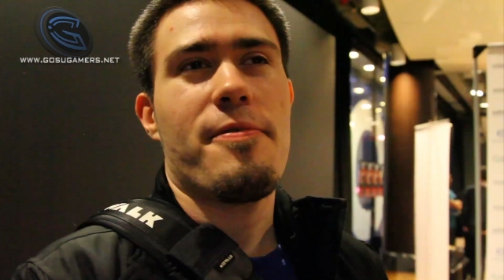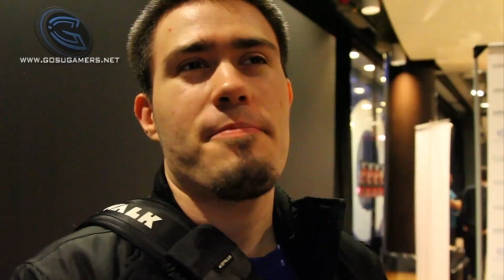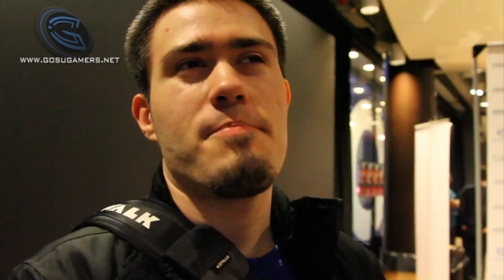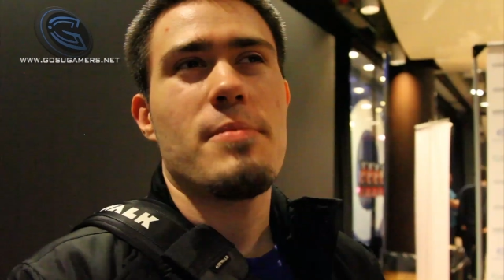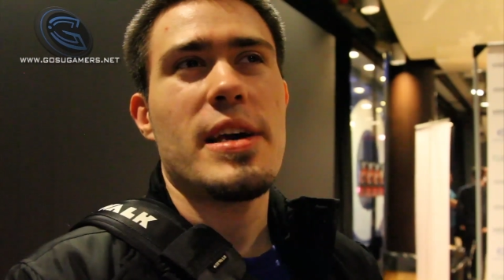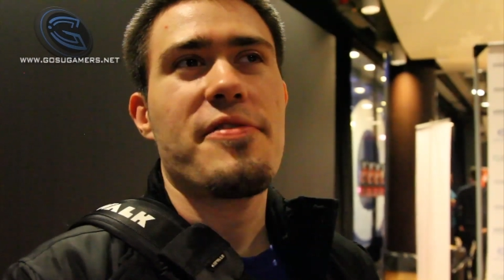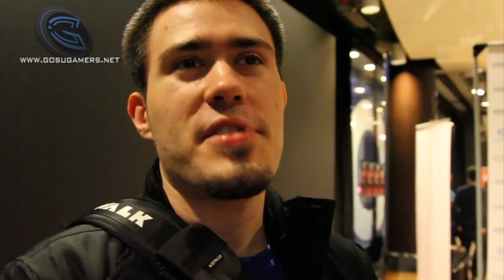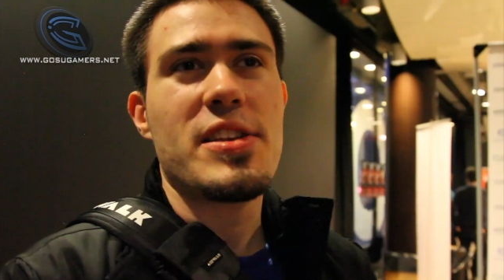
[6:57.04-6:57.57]

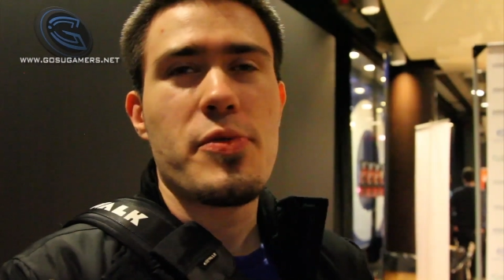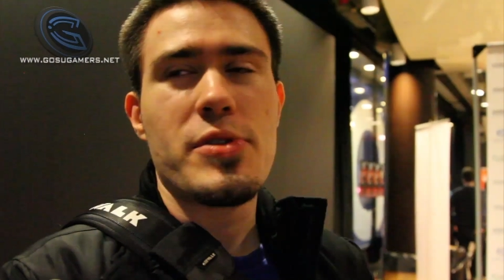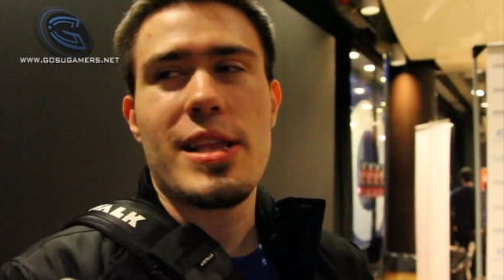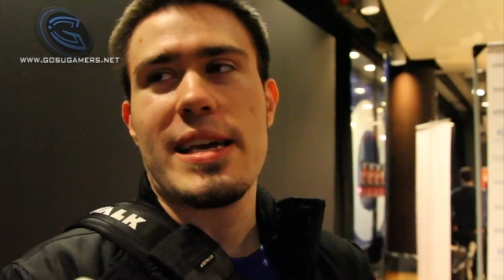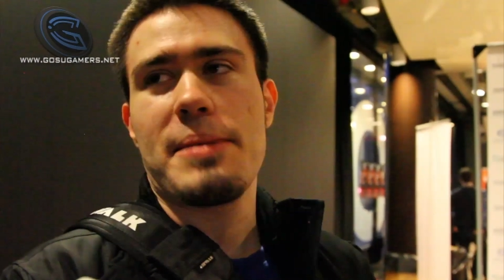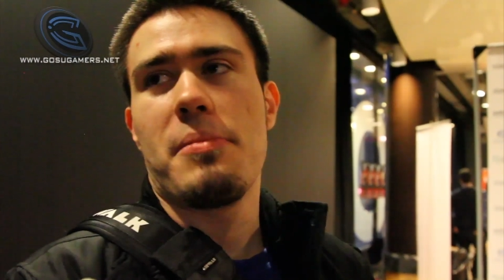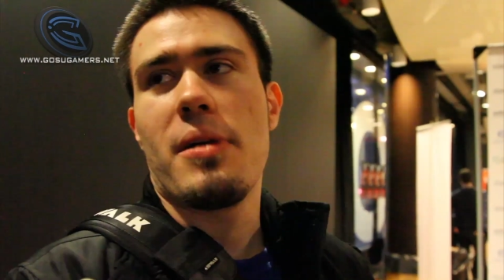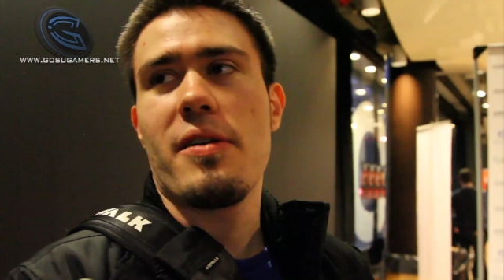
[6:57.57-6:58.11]
If this was
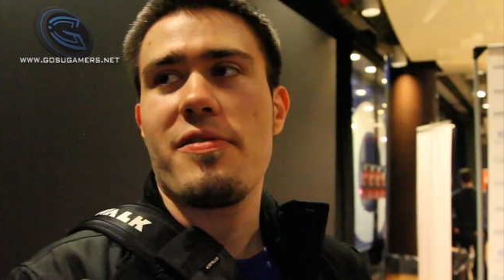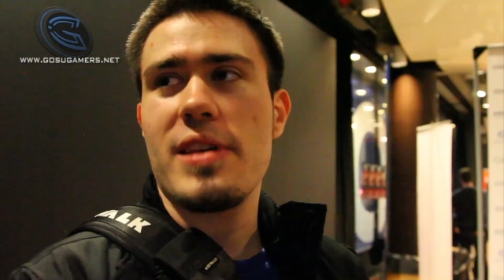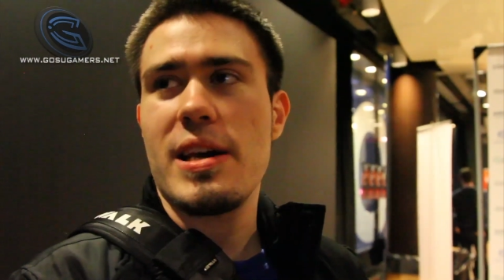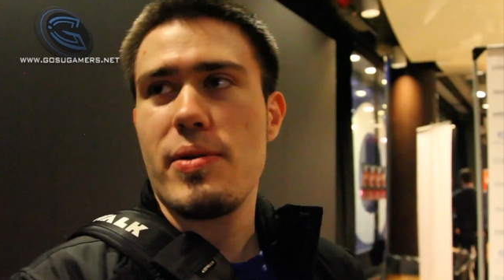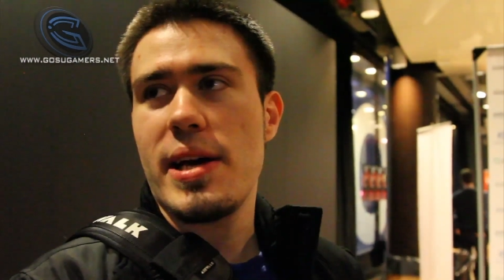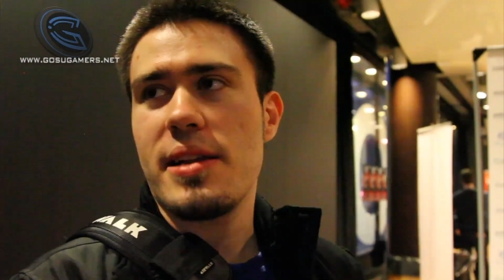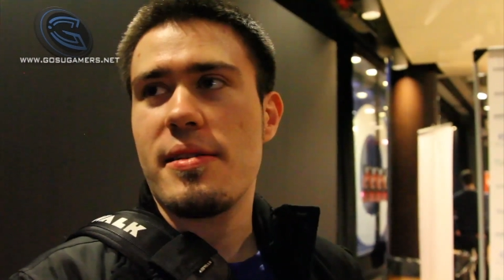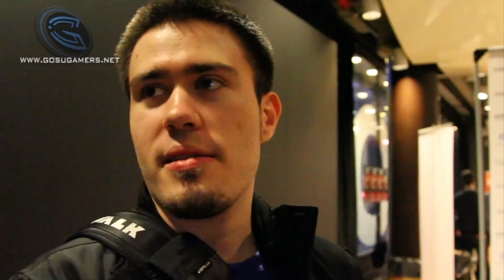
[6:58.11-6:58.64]
like a monthly
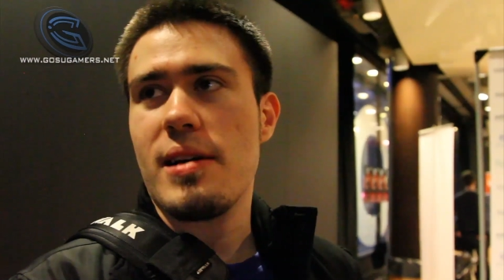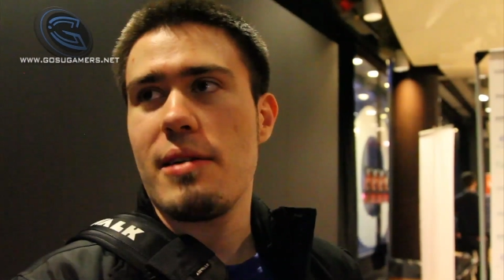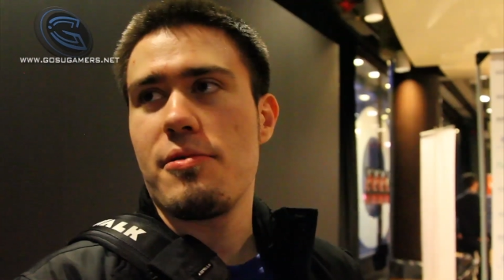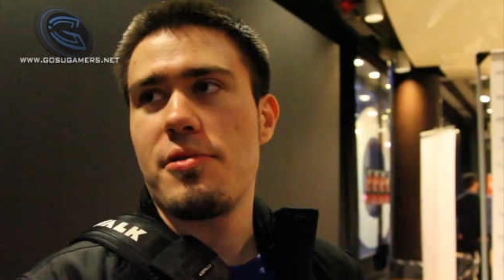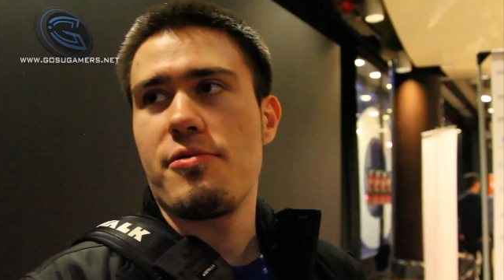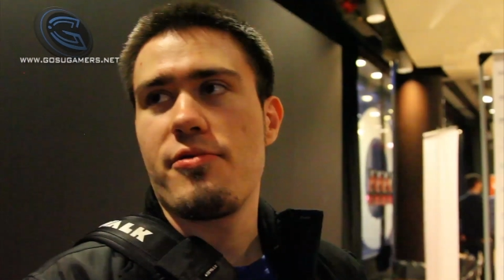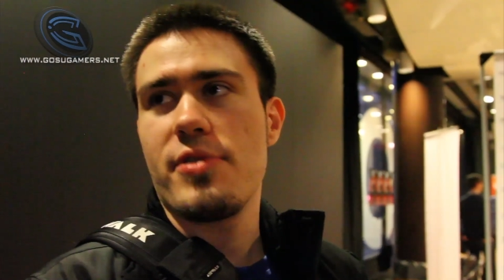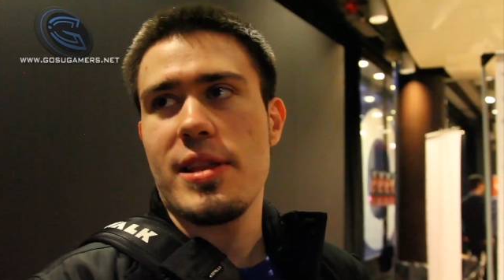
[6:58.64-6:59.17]
event, I would
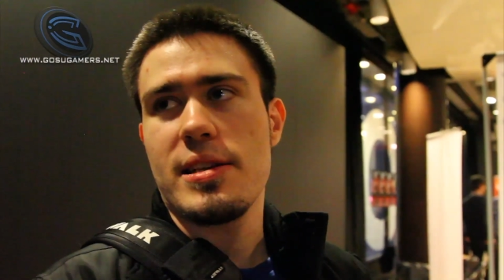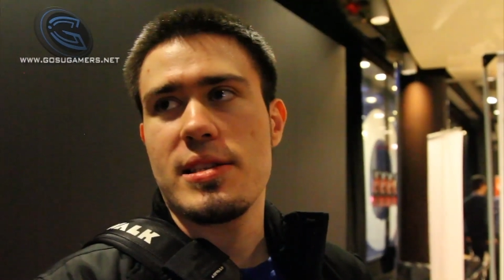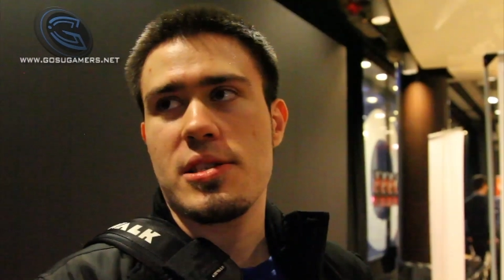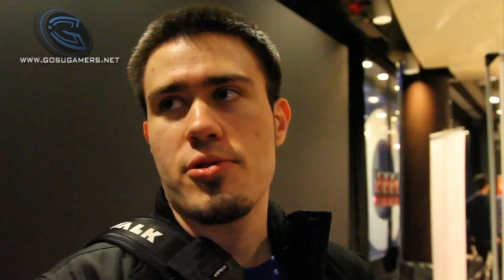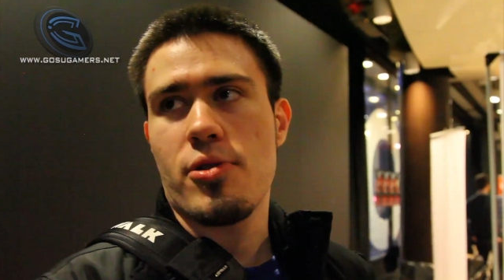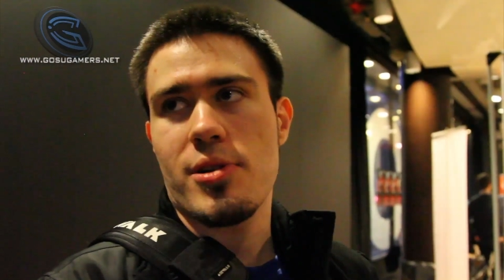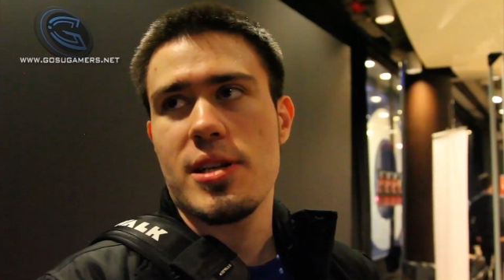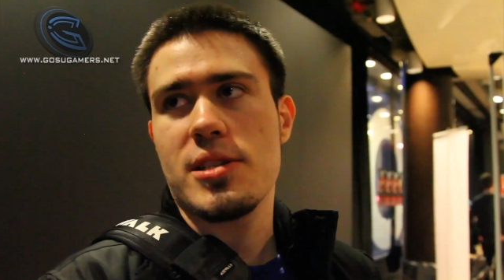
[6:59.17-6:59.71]
really
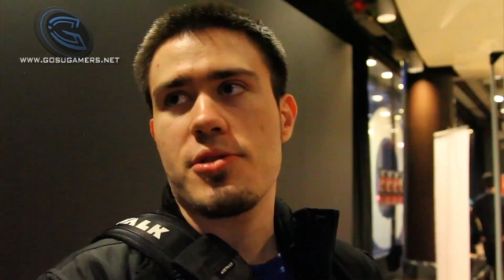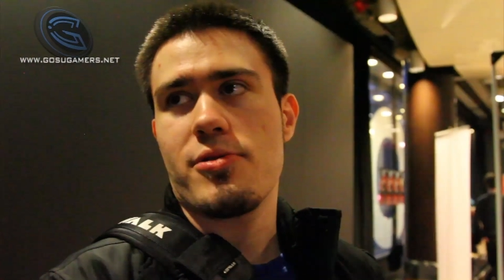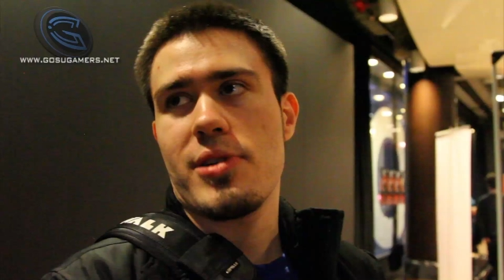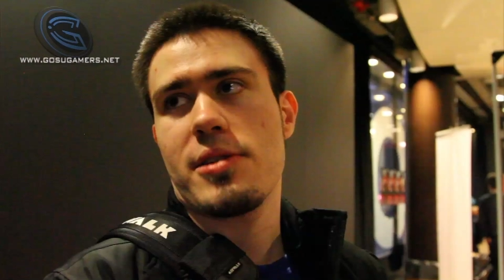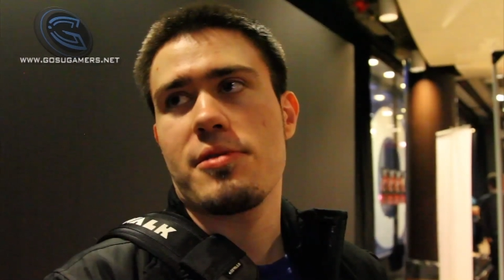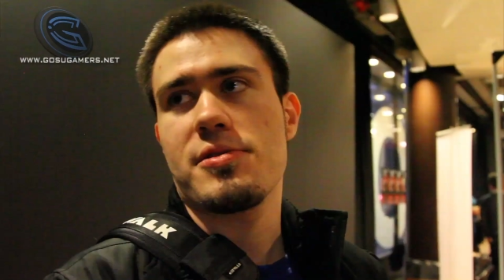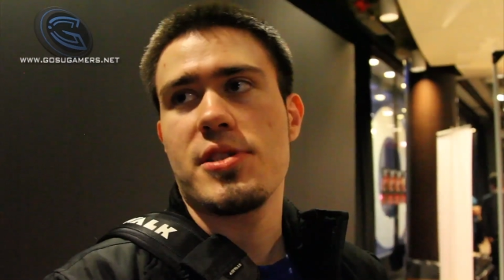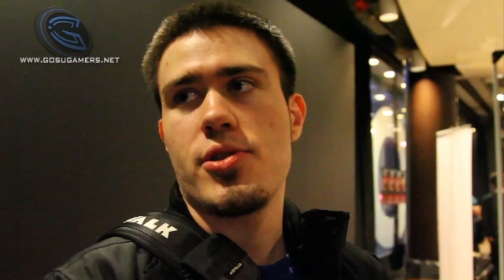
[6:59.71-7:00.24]
strongly
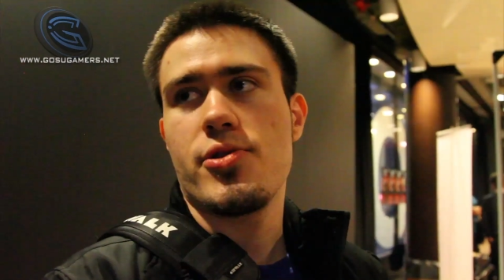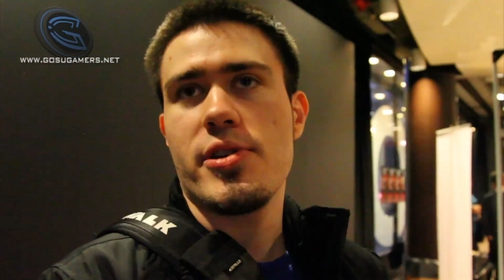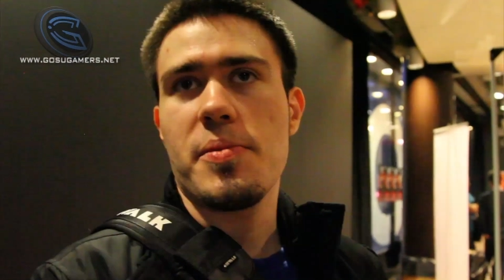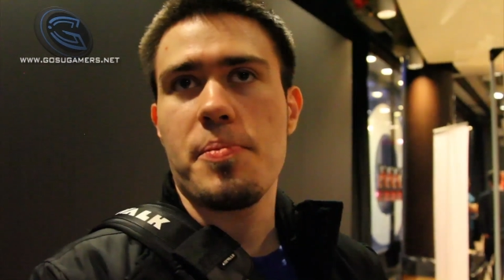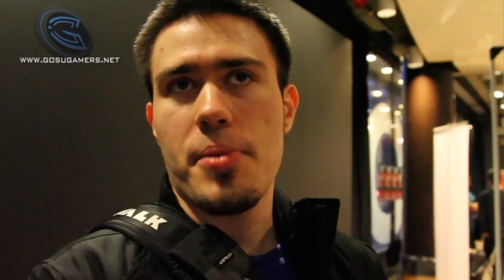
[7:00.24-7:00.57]
consider it.